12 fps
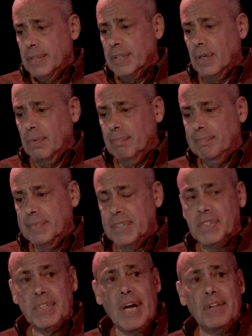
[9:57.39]
So
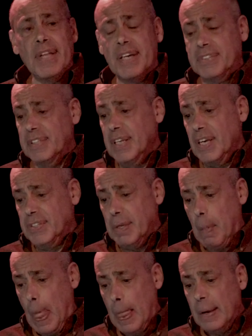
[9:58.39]
this is how NASA does
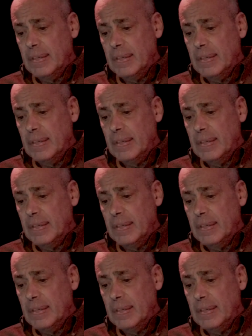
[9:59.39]
it.